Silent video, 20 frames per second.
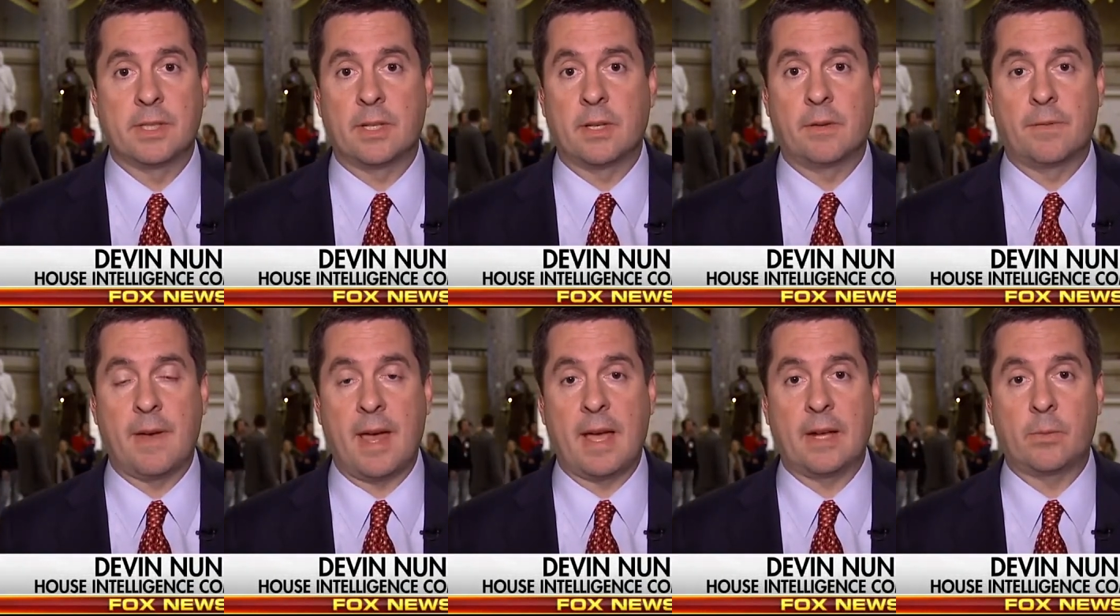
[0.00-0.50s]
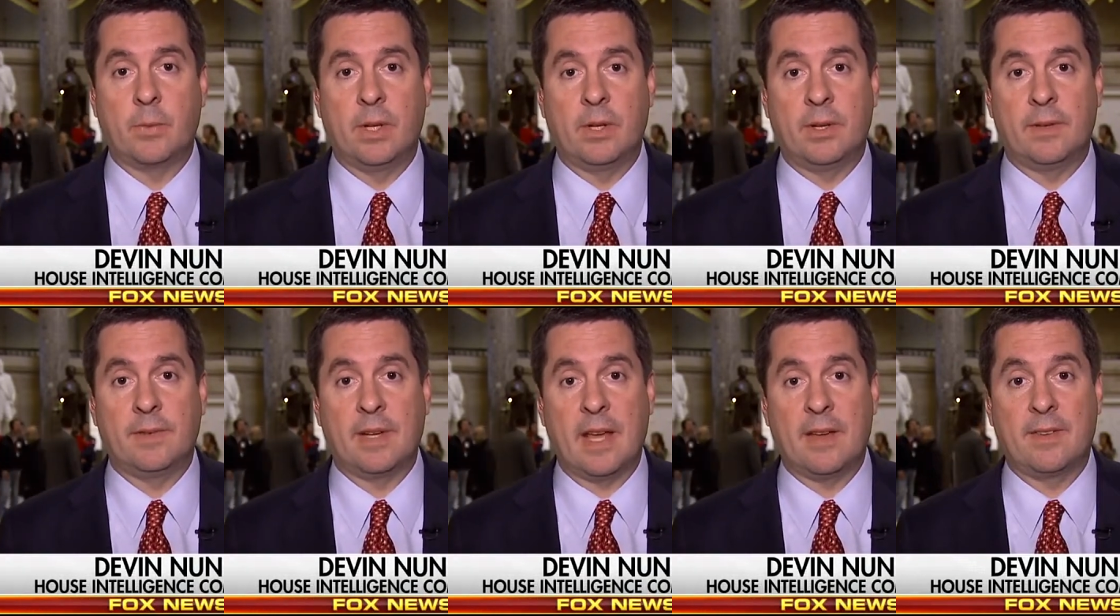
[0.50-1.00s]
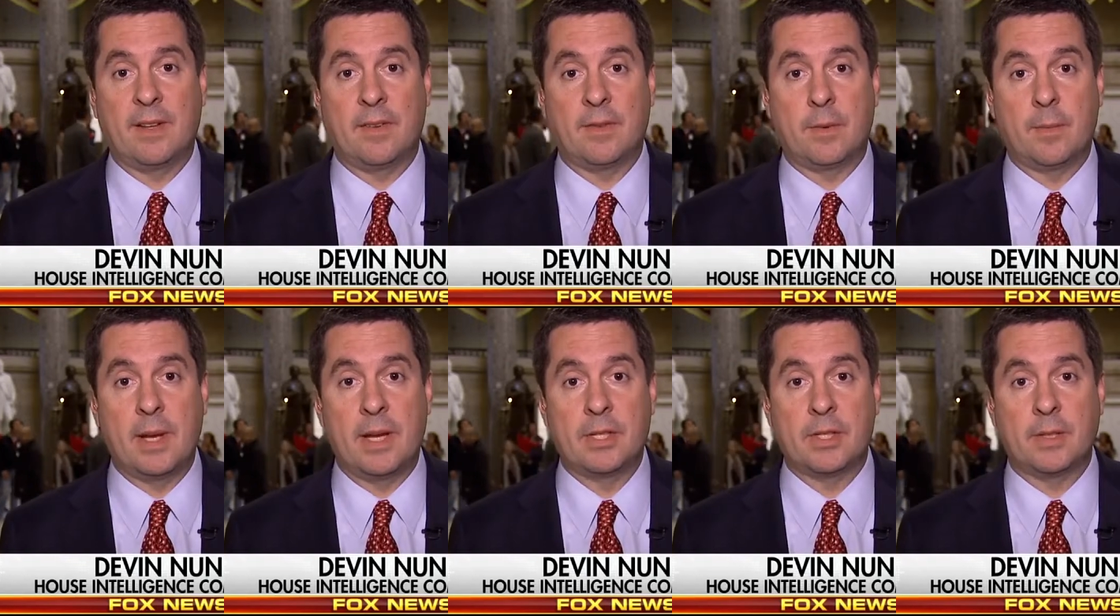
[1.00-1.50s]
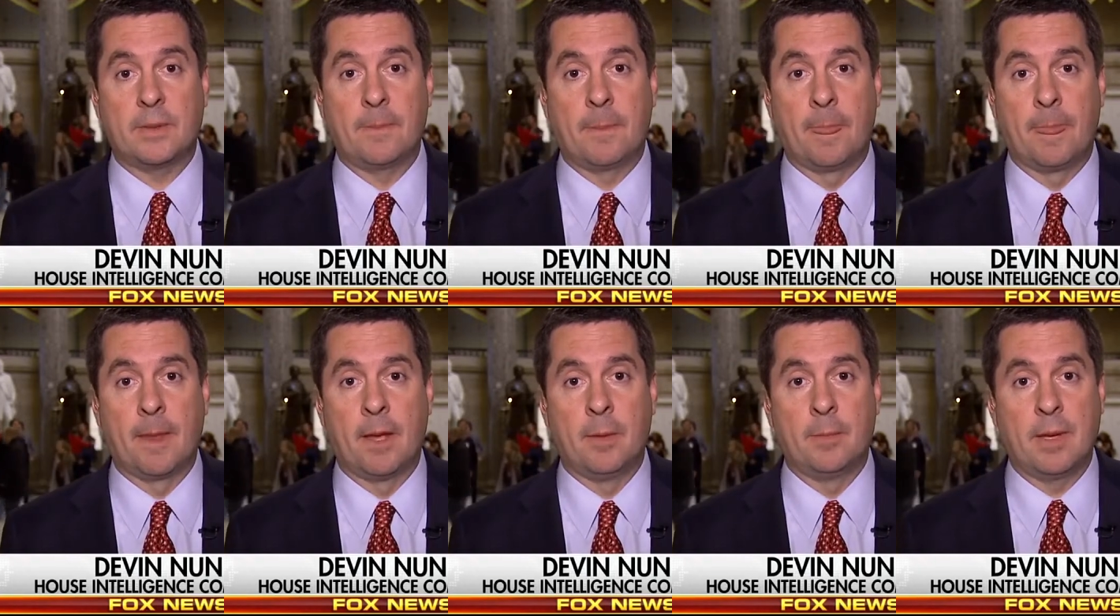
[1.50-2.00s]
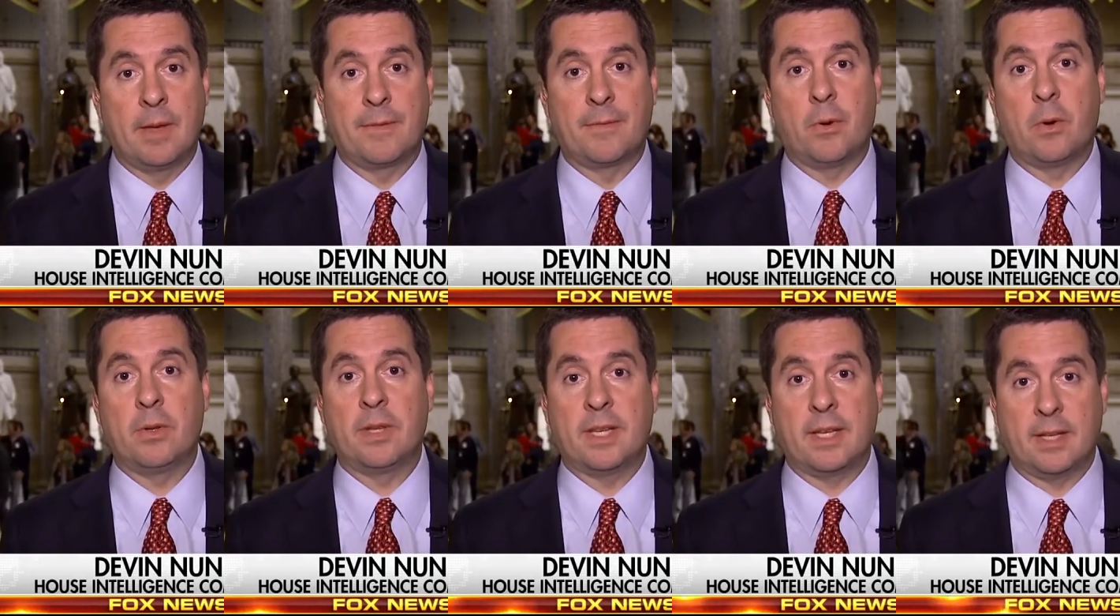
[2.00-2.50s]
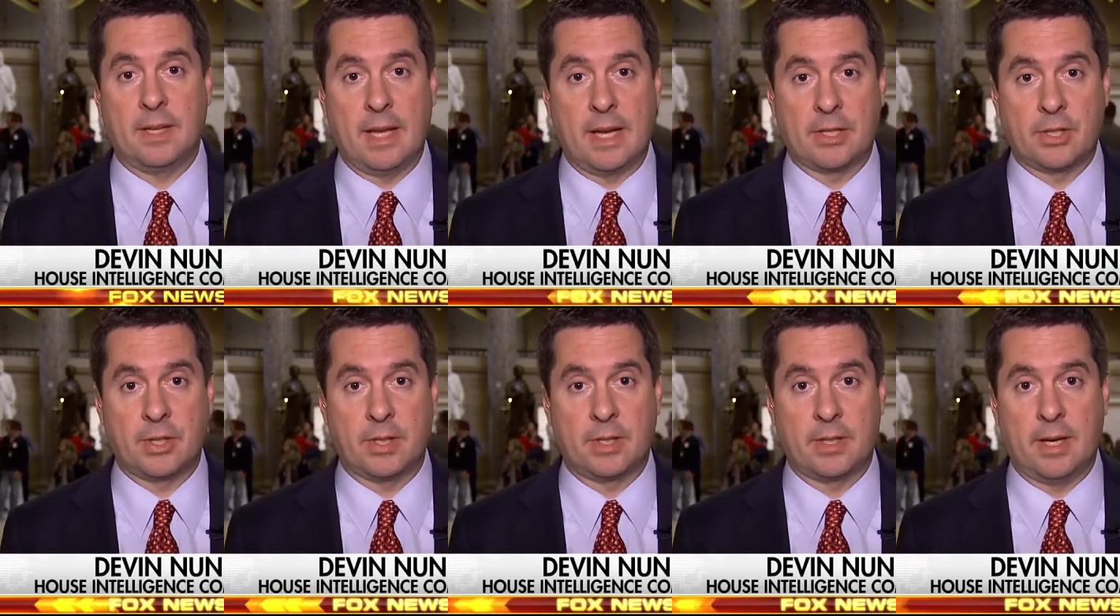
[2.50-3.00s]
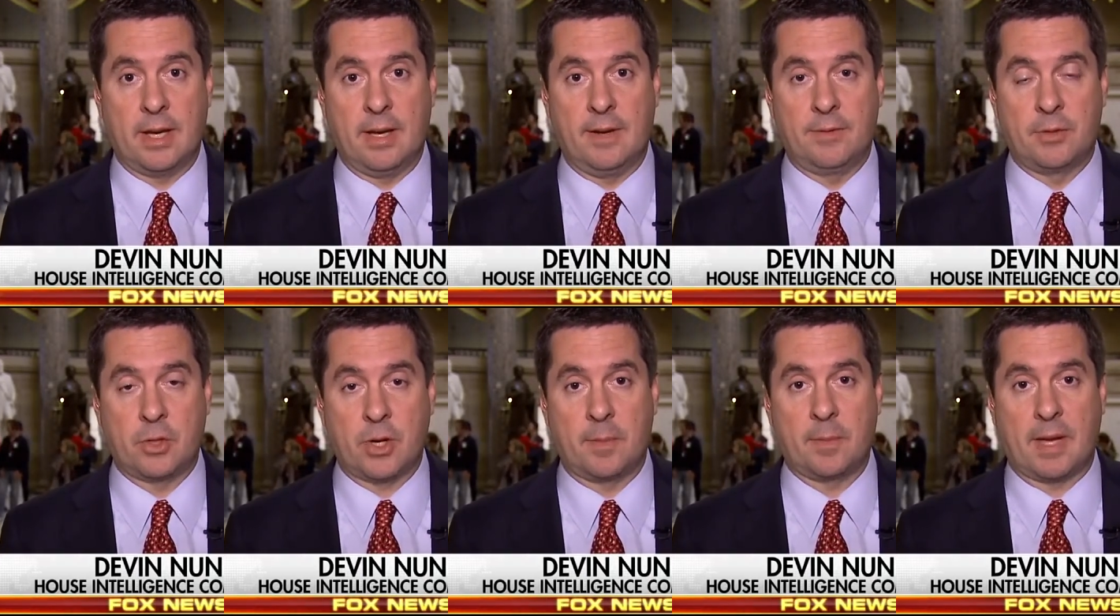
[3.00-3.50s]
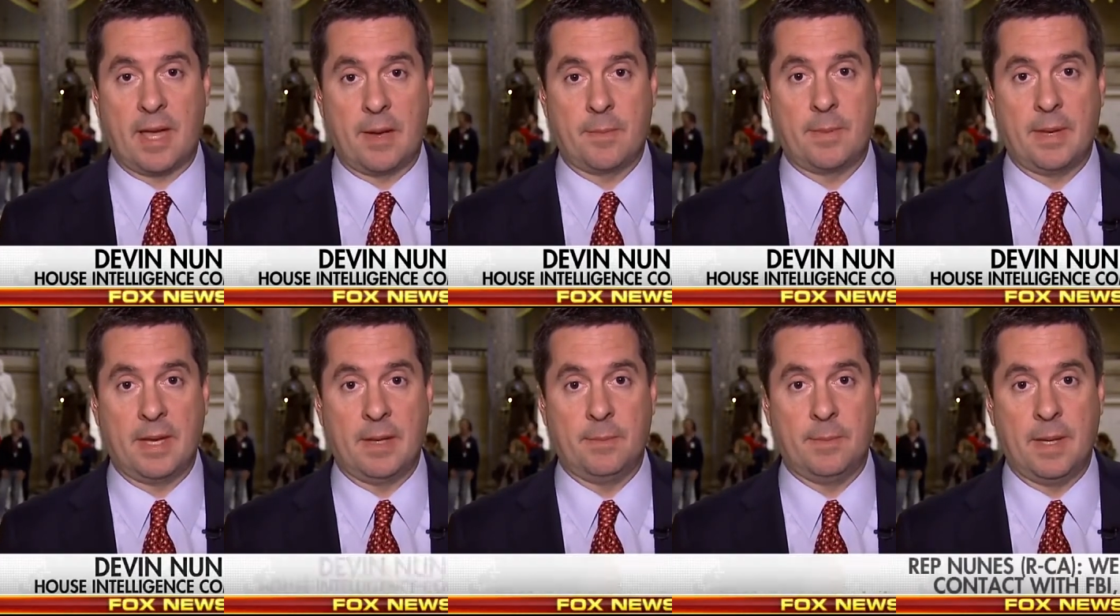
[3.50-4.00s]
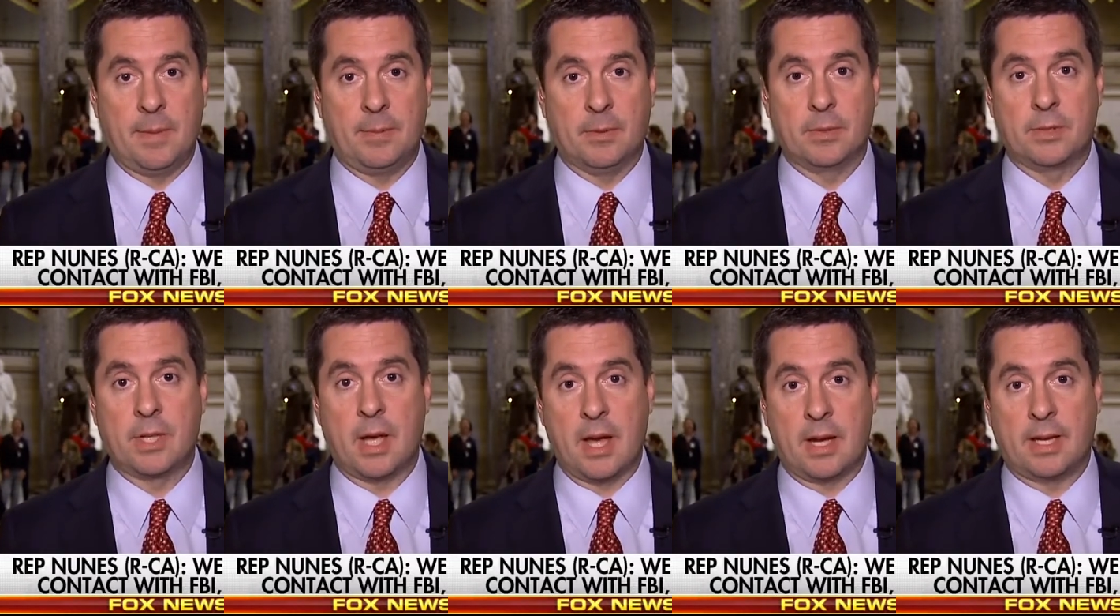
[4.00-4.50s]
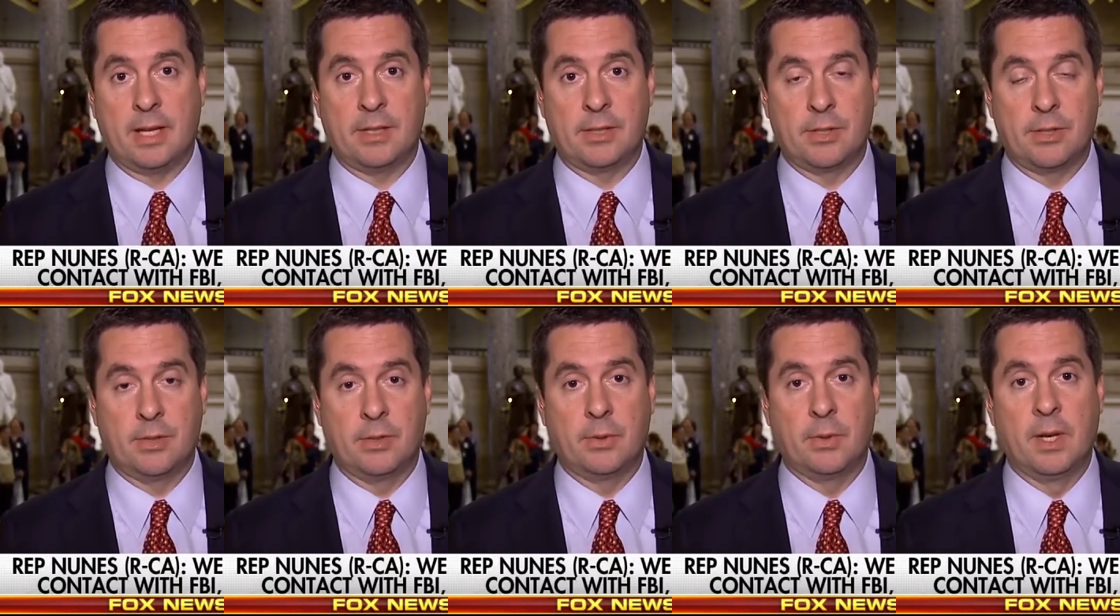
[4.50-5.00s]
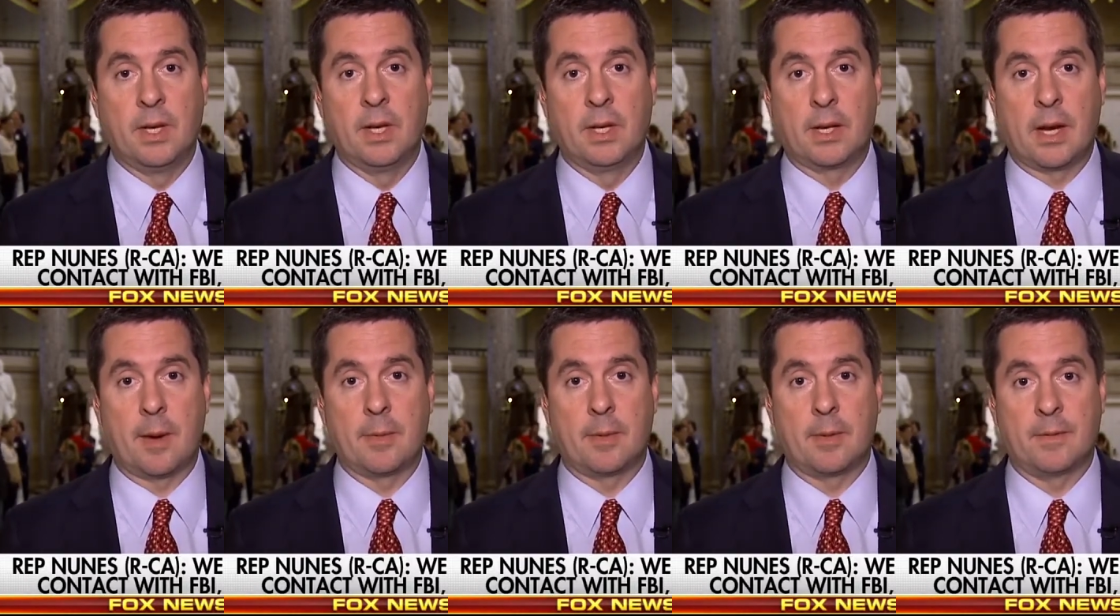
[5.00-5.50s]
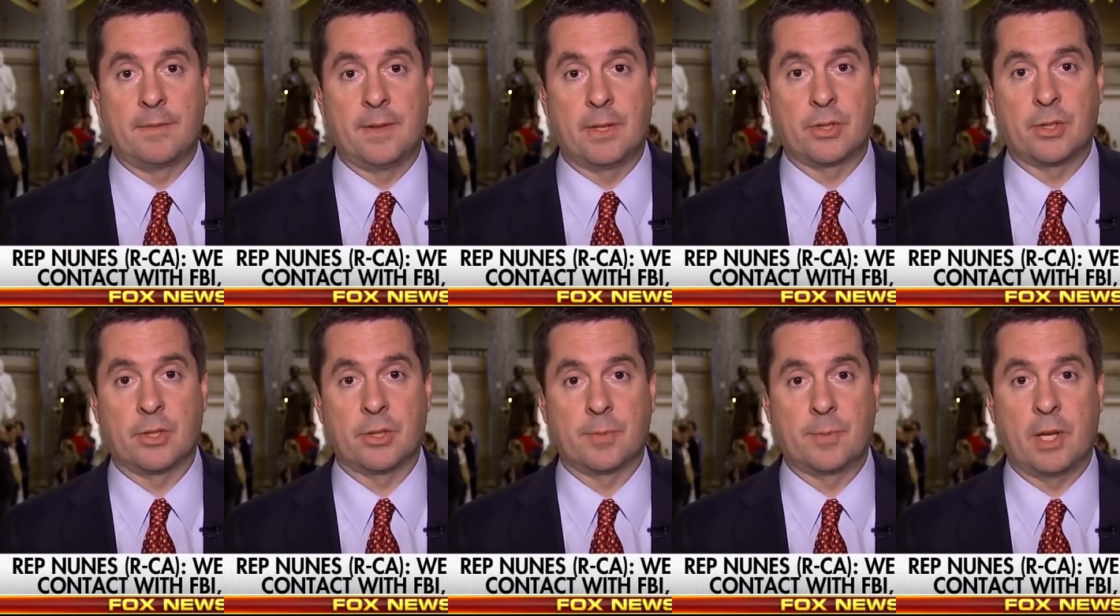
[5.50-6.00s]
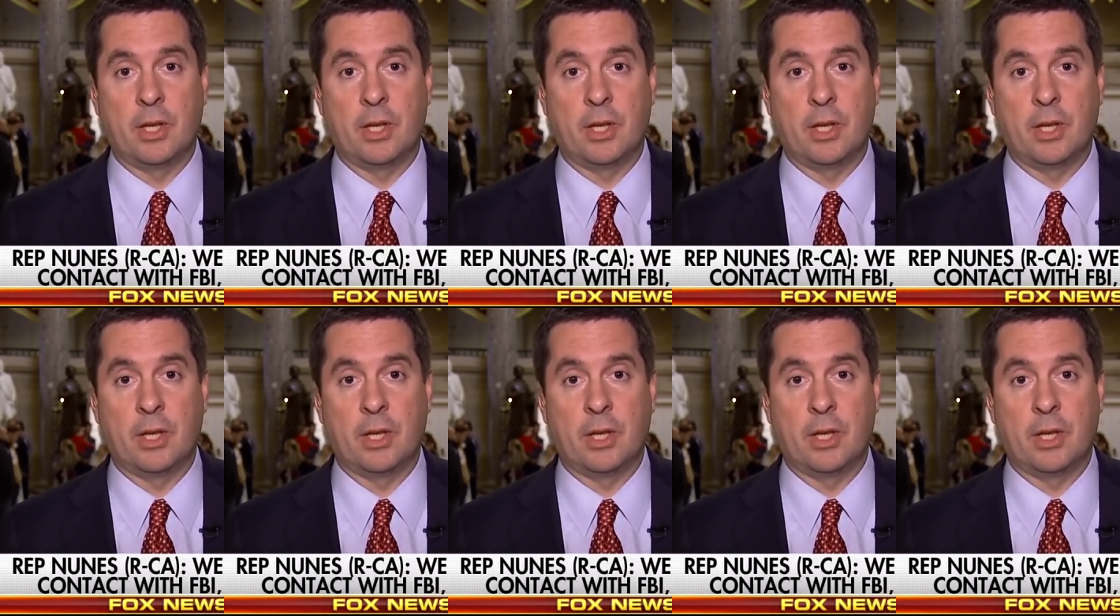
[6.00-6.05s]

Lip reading: And in fact, we don't even have any information before the election of Trump campaign people talking to government officials.